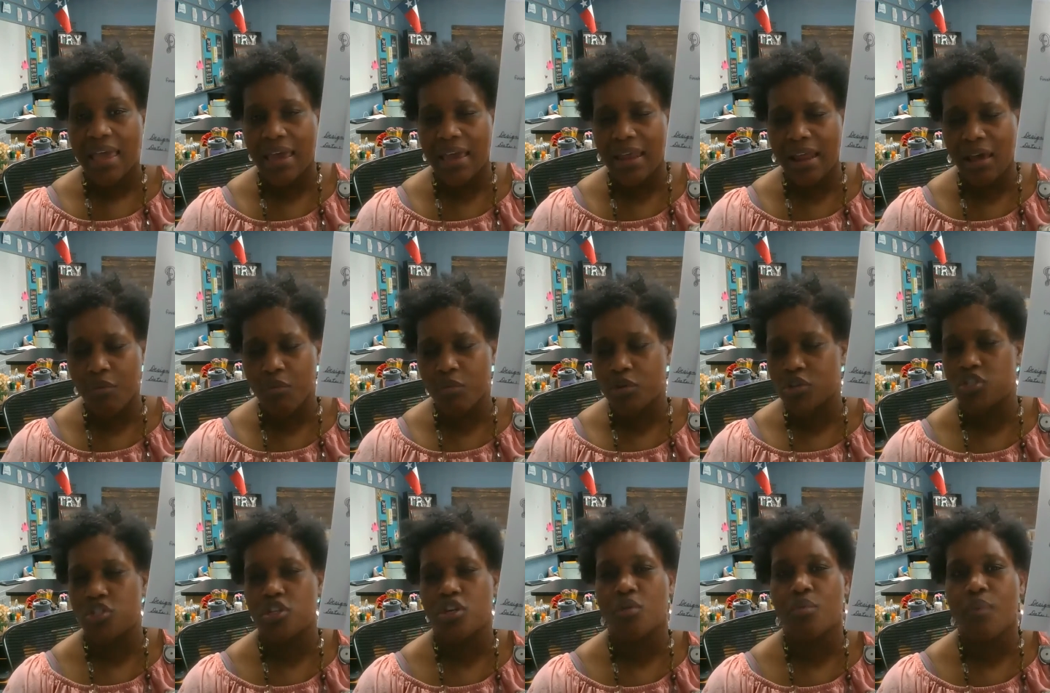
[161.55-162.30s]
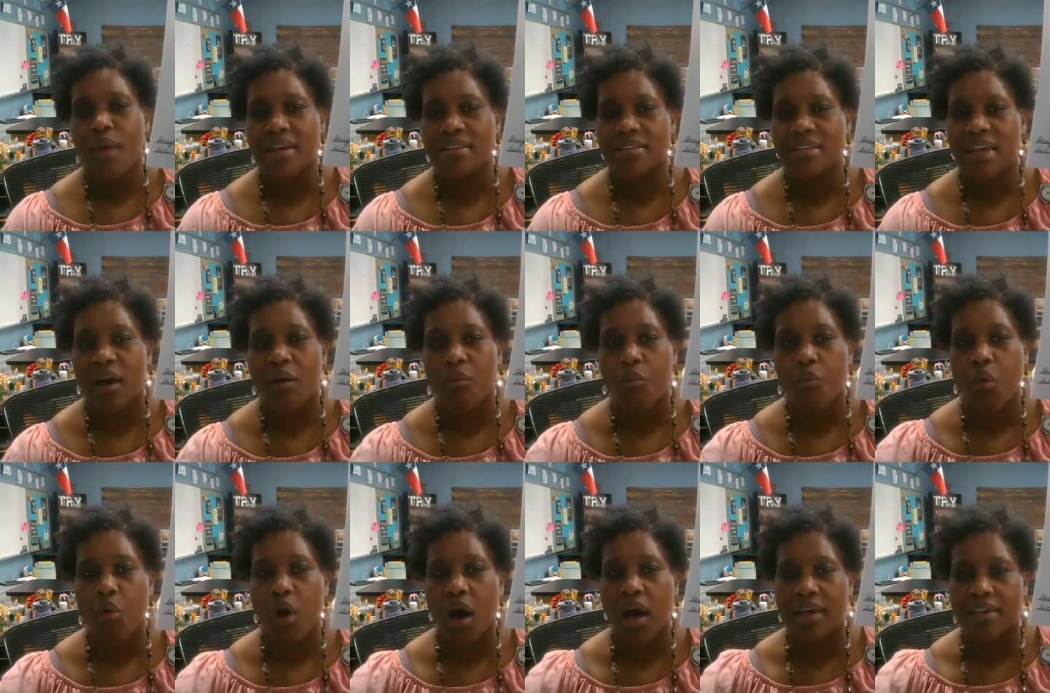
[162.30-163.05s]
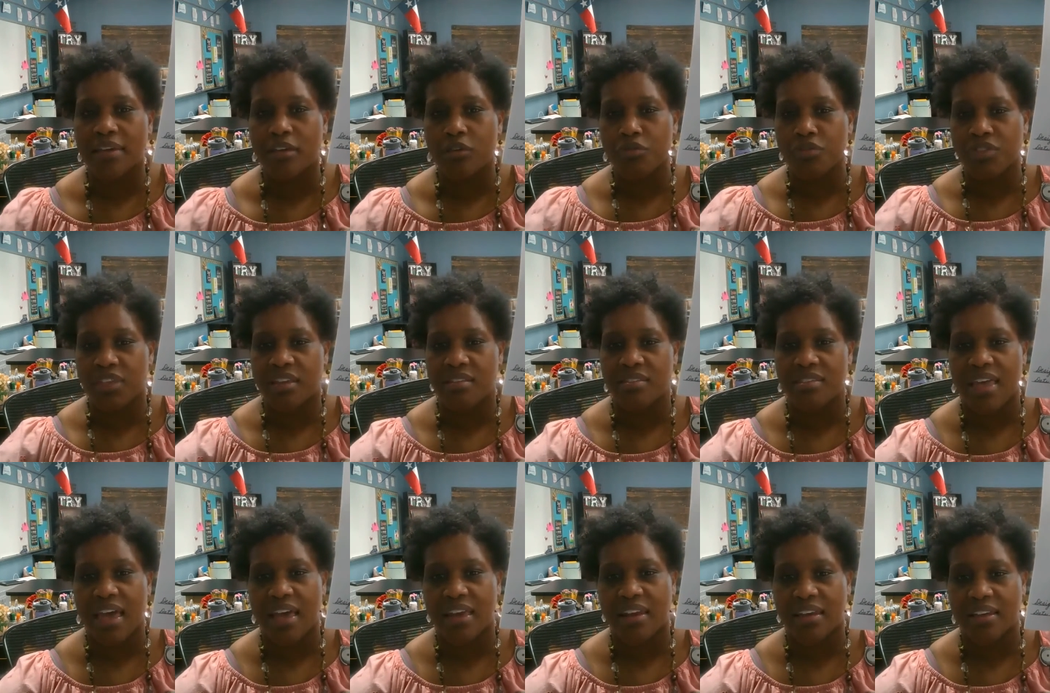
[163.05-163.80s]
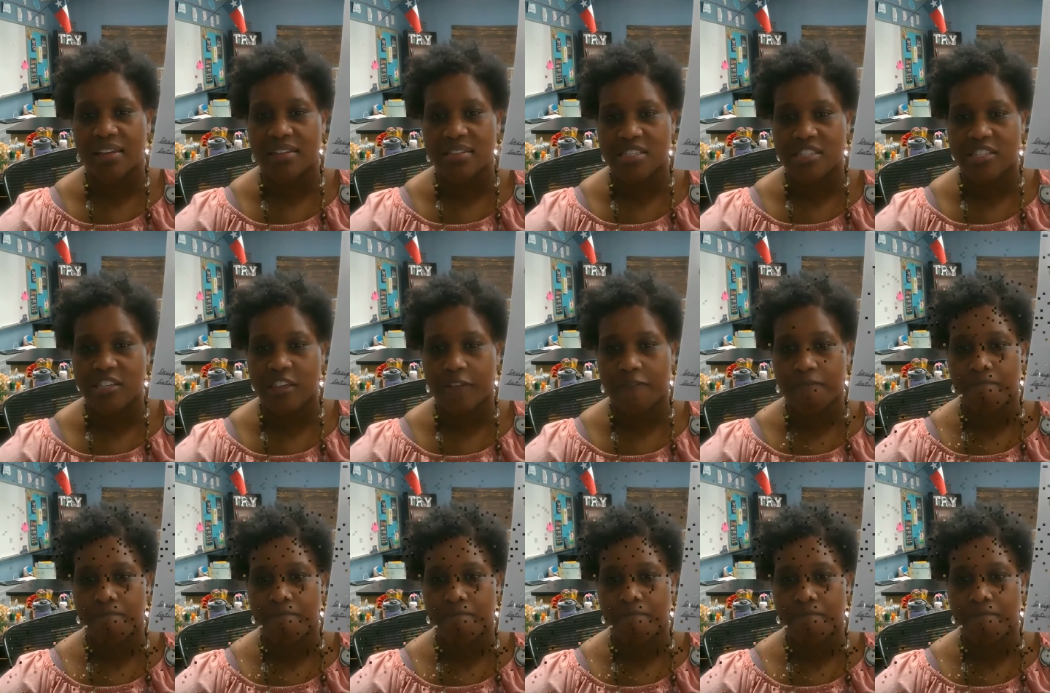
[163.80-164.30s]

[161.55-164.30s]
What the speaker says: And I want you to write down why you think that is.